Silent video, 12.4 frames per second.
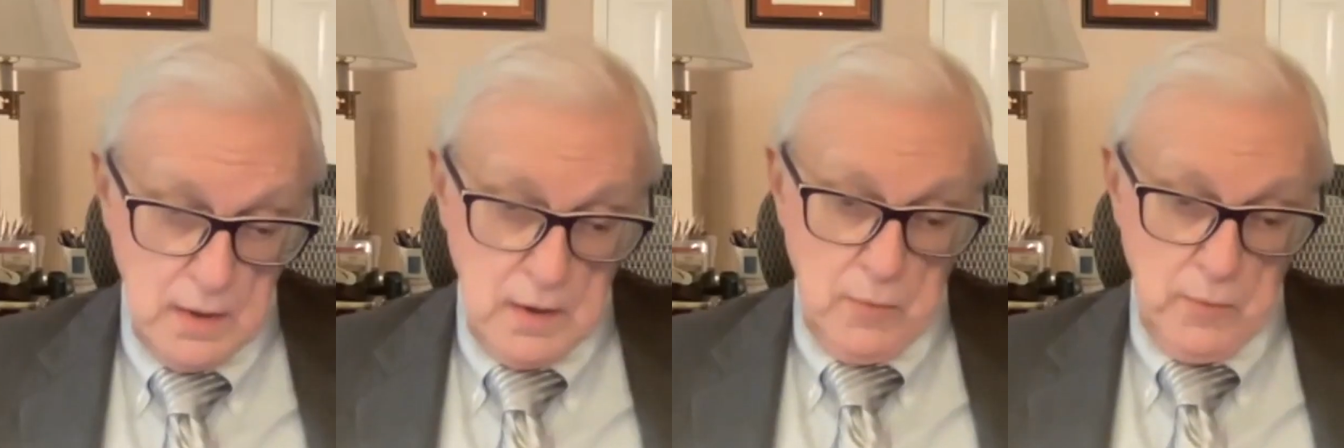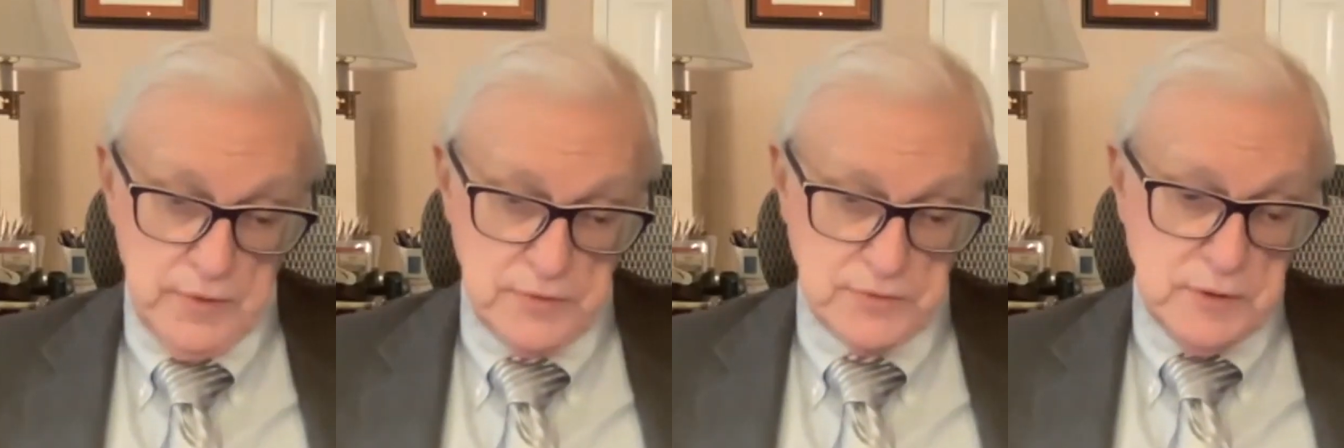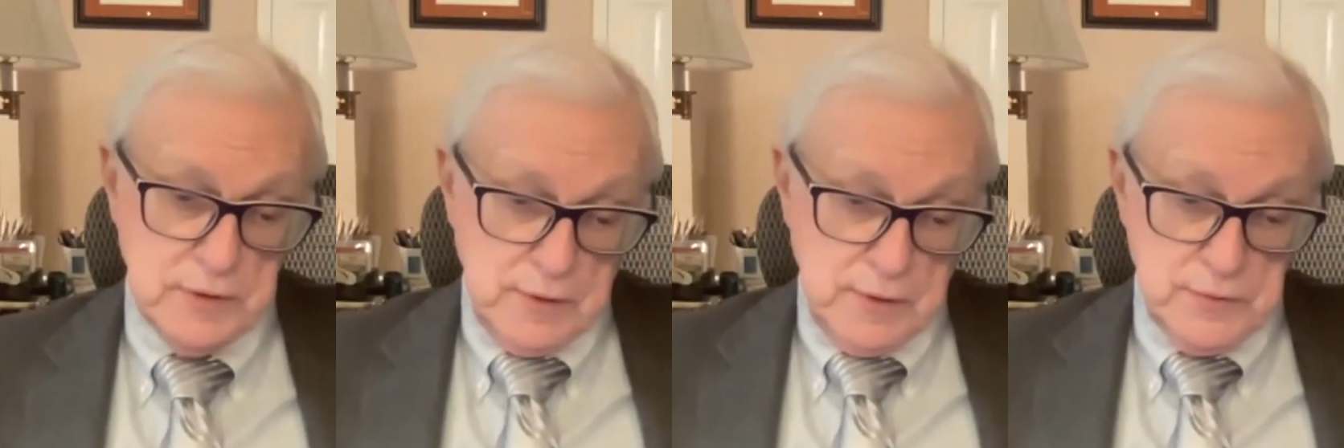Well, this
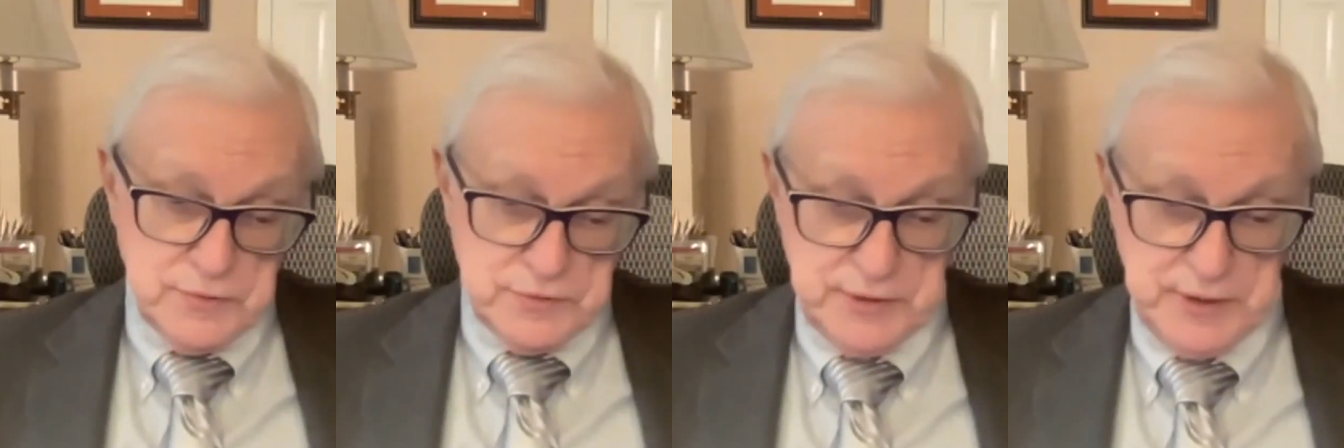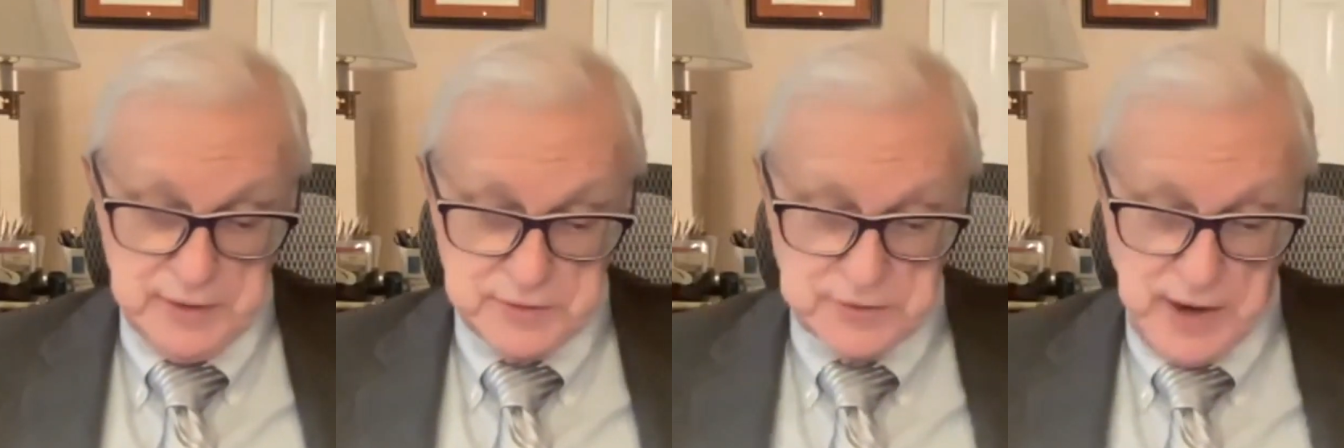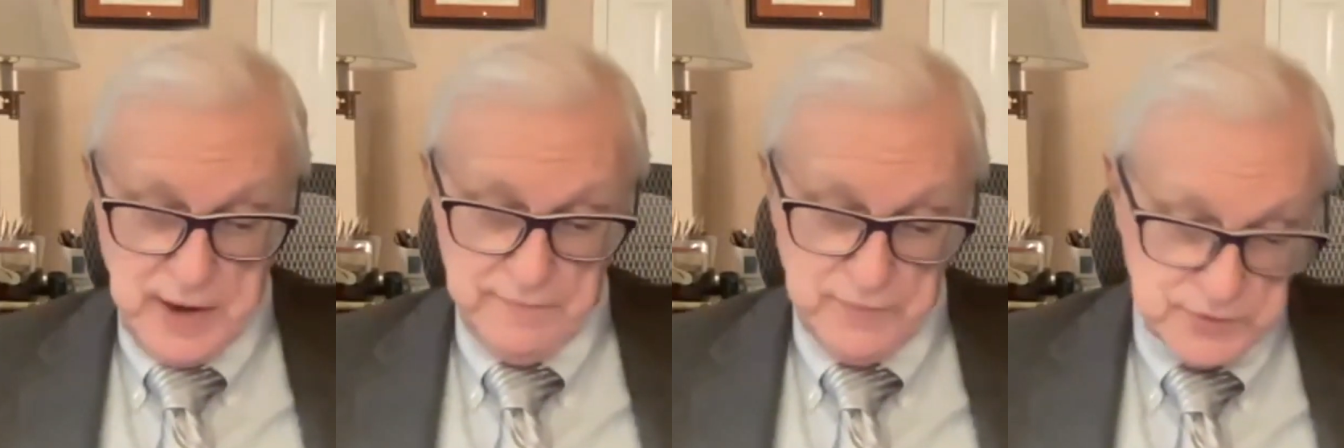concludes today's
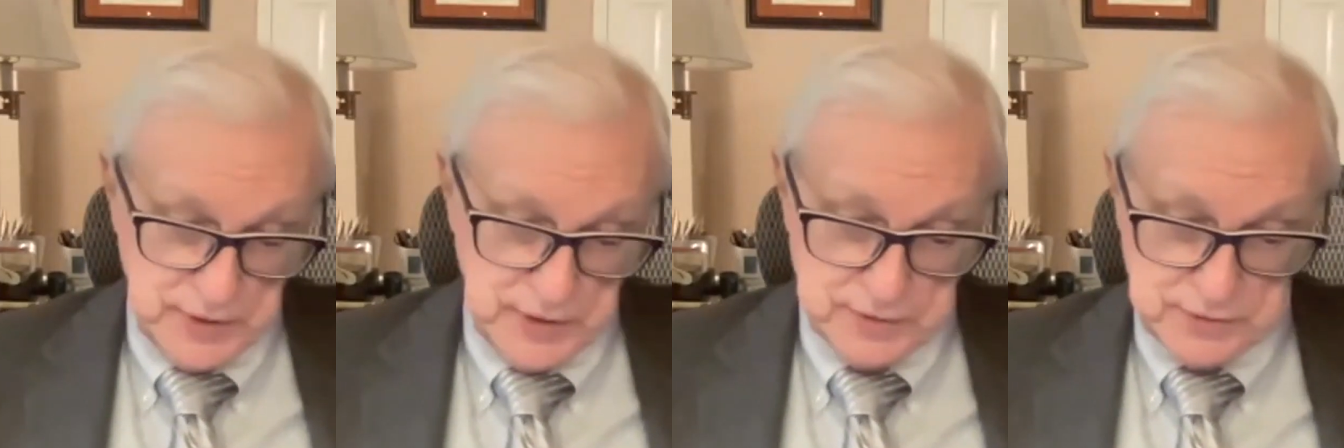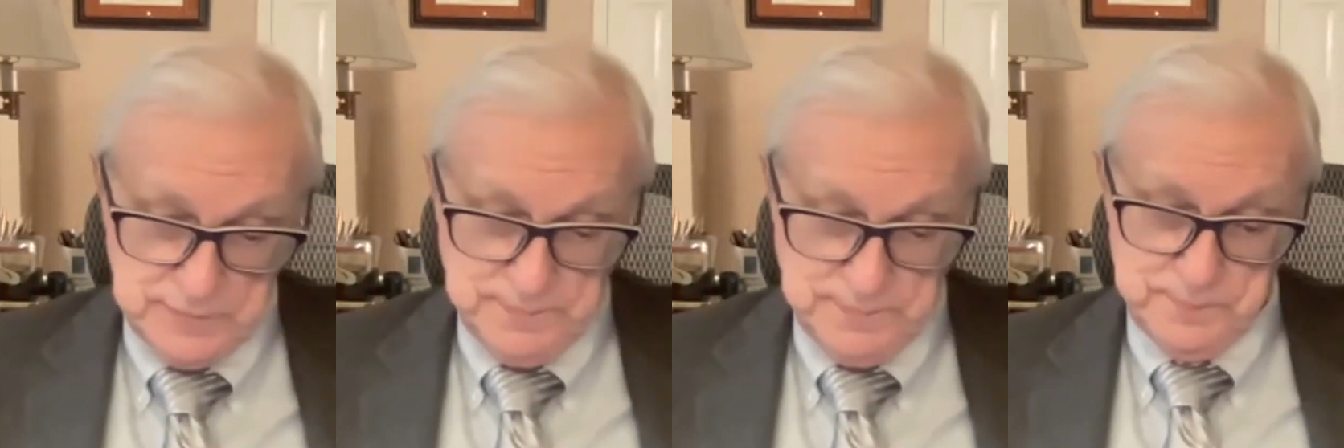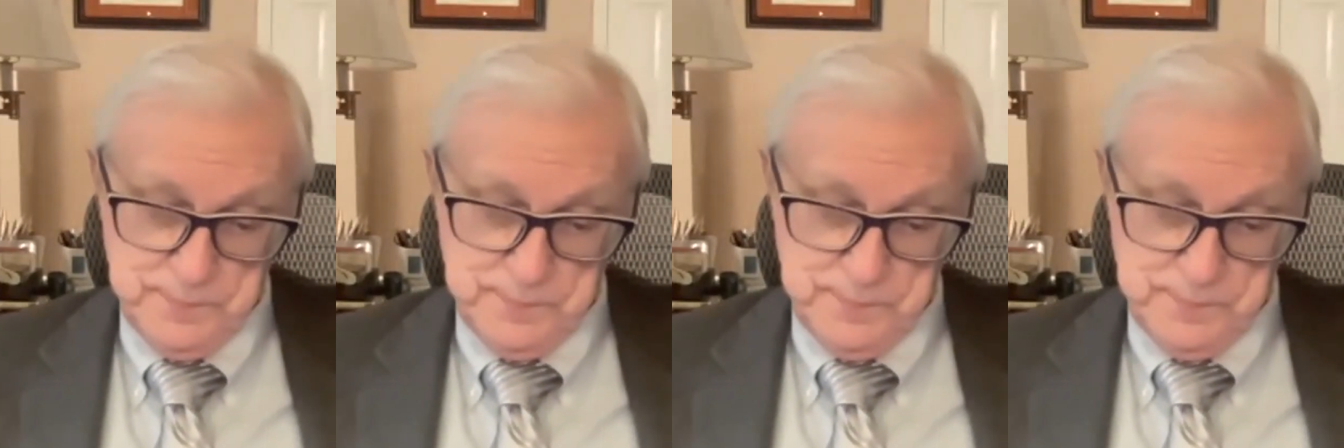conversation.